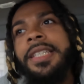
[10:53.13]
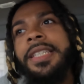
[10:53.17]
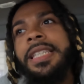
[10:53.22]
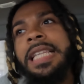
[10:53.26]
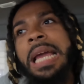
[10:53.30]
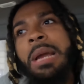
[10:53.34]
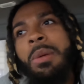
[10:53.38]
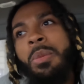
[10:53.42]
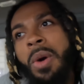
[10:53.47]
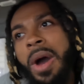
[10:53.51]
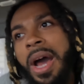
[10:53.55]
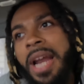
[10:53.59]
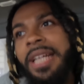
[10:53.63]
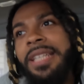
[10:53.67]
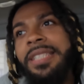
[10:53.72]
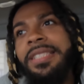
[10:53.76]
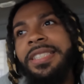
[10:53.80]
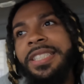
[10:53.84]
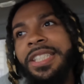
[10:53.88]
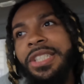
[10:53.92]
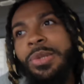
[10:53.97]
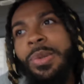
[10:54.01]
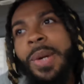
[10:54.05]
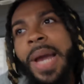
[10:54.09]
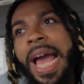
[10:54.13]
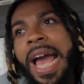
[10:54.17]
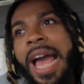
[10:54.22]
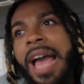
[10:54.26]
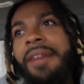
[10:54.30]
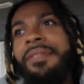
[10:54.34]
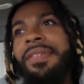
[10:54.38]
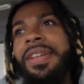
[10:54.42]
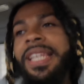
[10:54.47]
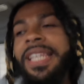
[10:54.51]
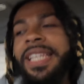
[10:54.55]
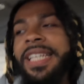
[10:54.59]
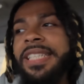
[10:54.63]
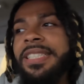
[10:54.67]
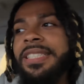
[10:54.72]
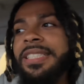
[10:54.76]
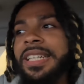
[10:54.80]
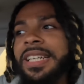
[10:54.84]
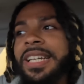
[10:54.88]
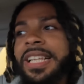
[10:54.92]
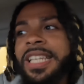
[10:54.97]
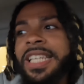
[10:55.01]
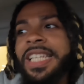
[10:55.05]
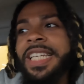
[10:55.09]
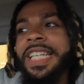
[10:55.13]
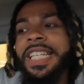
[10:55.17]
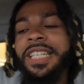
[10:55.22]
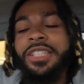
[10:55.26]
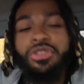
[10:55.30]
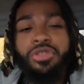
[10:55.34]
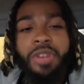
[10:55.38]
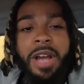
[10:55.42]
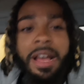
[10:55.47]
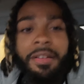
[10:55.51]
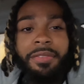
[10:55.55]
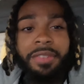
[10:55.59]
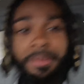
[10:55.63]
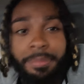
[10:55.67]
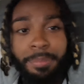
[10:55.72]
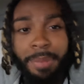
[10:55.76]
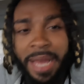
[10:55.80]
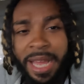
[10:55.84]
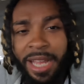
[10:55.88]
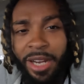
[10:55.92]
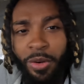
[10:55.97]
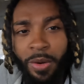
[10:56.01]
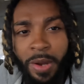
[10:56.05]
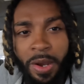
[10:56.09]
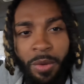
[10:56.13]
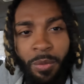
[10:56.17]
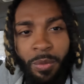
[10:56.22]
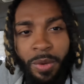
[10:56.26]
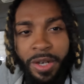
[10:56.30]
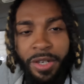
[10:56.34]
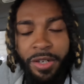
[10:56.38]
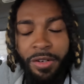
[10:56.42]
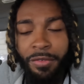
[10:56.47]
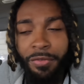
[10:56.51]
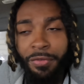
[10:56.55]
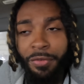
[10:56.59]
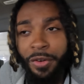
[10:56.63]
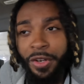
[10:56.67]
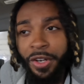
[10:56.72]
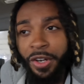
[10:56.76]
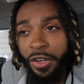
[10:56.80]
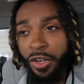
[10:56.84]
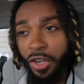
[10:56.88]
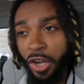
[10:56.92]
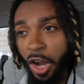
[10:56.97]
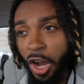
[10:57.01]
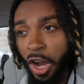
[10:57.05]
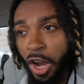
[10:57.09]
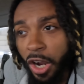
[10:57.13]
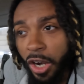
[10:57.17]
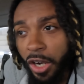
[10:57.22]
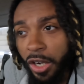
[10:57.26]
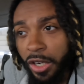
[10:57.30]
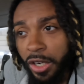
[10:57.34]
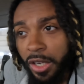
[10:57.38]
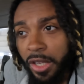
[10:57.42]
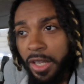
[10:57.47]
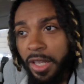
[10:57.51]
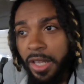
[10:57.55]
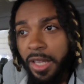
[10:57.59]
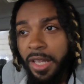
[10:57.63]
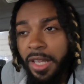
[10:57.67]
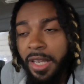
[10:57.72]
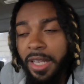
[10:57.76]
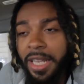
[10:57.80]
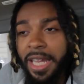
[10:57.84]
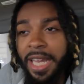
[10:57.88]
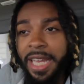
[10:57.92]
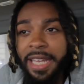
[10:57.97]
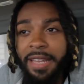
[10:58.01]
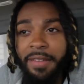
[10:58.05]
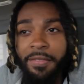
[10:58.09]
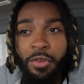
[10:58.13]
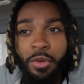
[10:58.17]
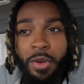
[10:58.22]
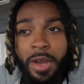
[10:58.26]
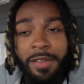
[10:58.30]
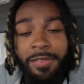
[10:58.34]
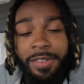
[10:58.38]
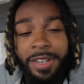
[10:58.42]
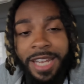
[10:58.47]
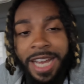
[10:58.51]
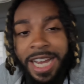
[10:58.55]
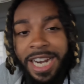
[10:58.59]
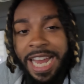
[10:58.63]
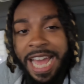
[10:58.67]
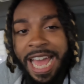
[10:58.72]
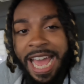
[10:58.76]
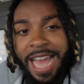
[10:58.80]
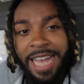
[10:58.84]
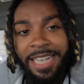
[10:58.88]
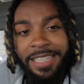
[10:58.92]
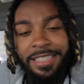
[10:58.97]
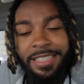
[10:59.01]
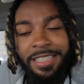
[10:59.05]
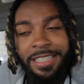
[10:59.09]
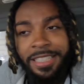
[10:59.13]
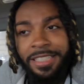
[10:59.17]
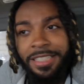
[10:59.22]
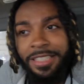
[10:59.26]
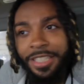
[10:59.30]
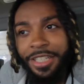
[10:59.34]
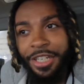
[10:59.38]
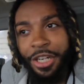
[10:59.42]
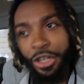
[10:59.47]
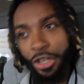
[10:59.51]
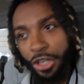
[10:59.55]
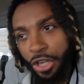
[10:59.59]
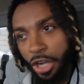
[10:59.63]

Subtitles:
They want to see you have at least a clean driving background record for your car. Like, if you have a lot of accidents in your